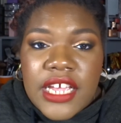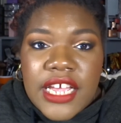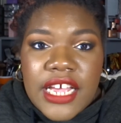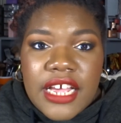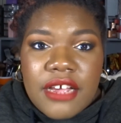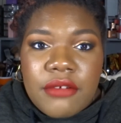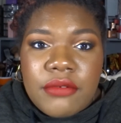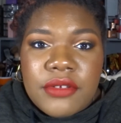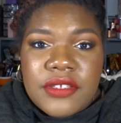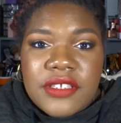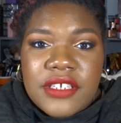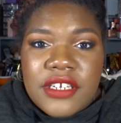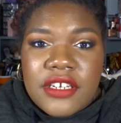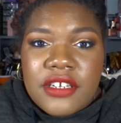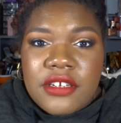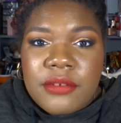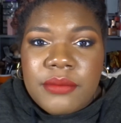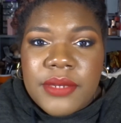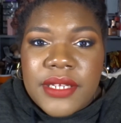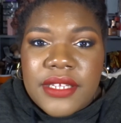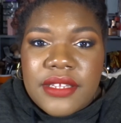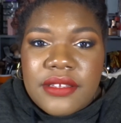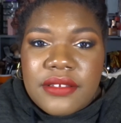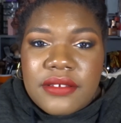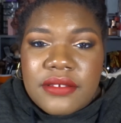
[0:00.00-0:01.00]
a little
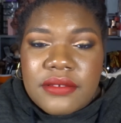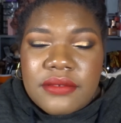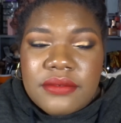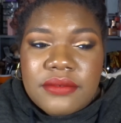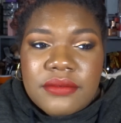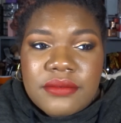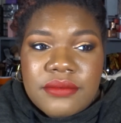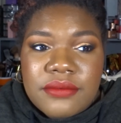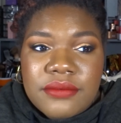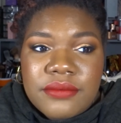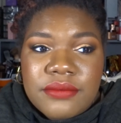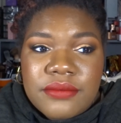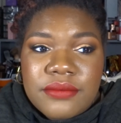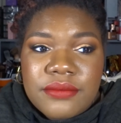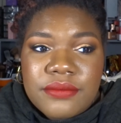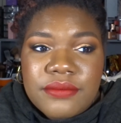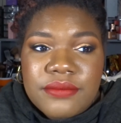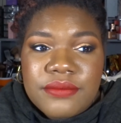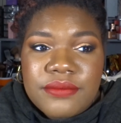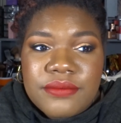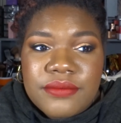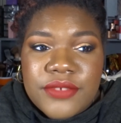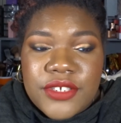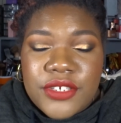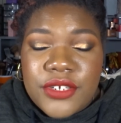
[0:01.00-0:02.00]
bit
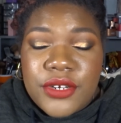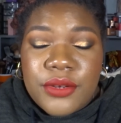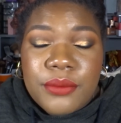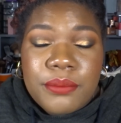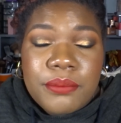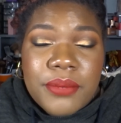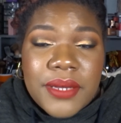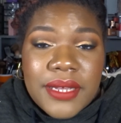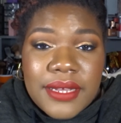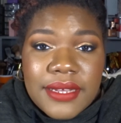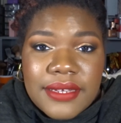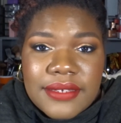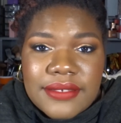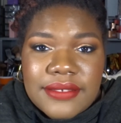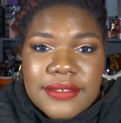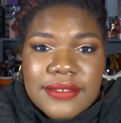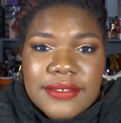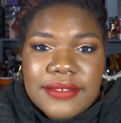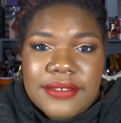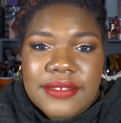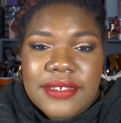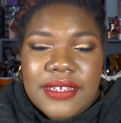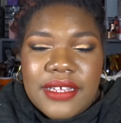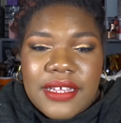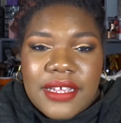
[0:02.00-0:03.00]

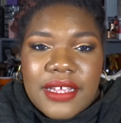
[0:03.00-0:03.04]
pissed.